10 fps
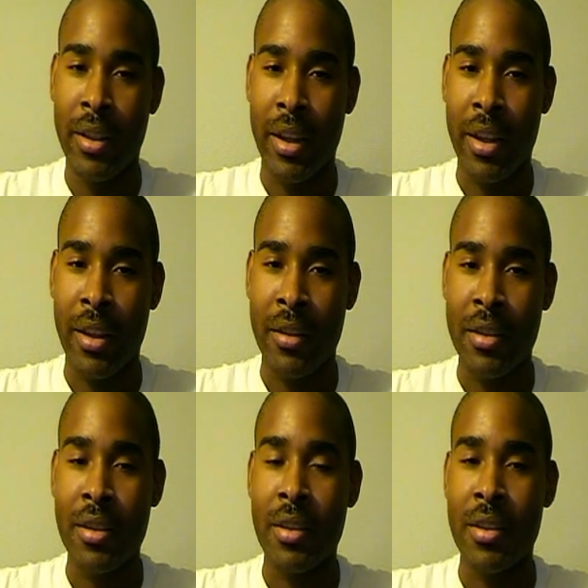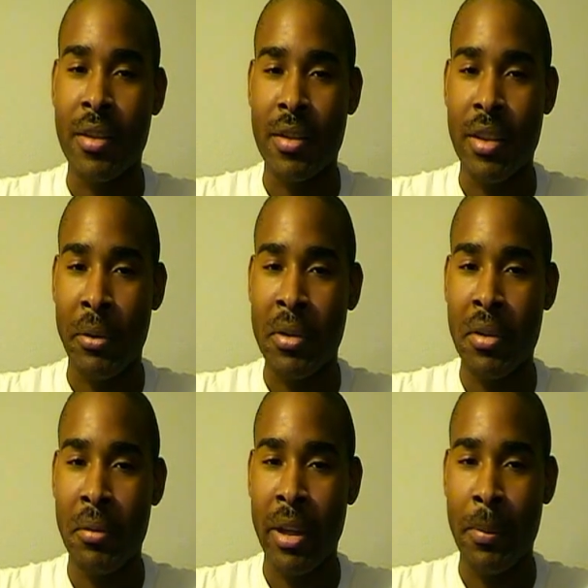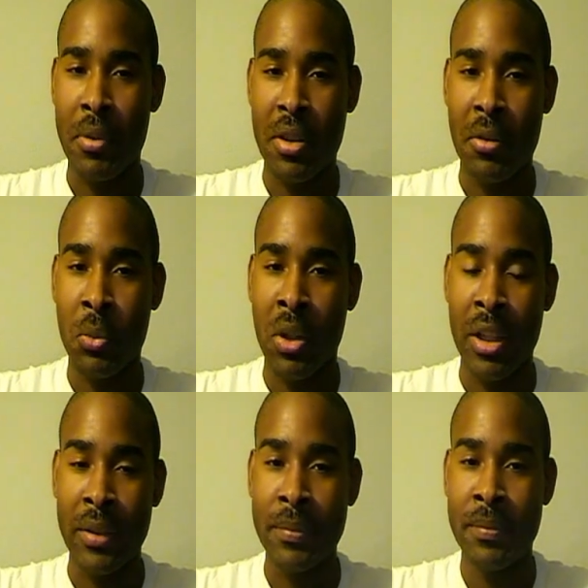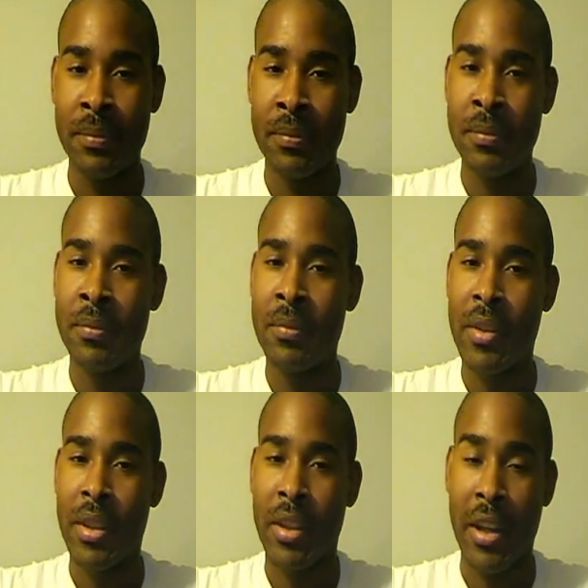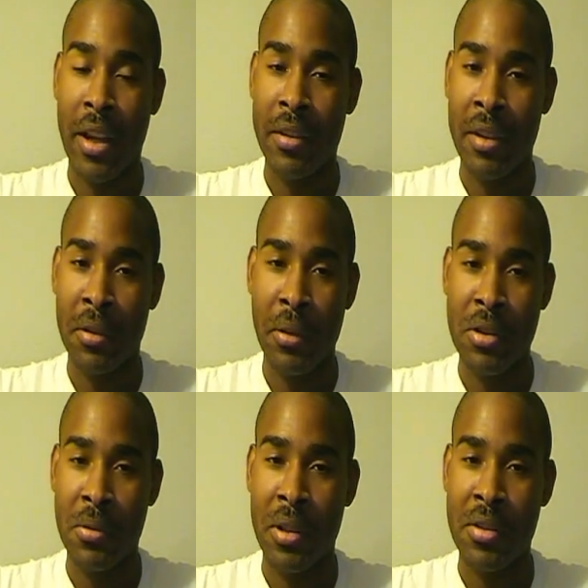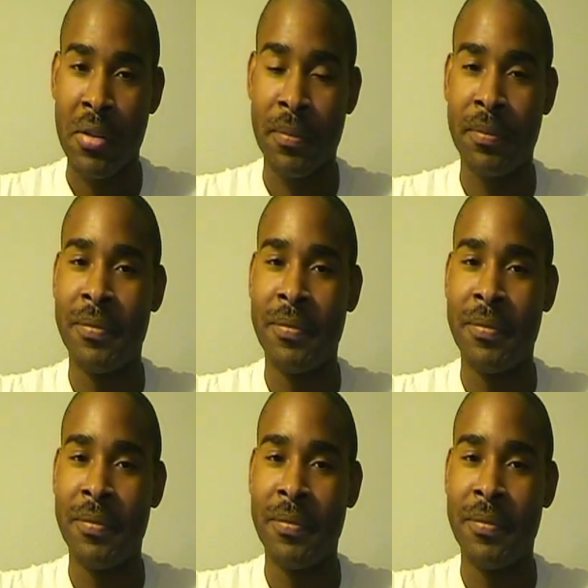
And this is Series 3, Episode 1, Countdown to Graduation.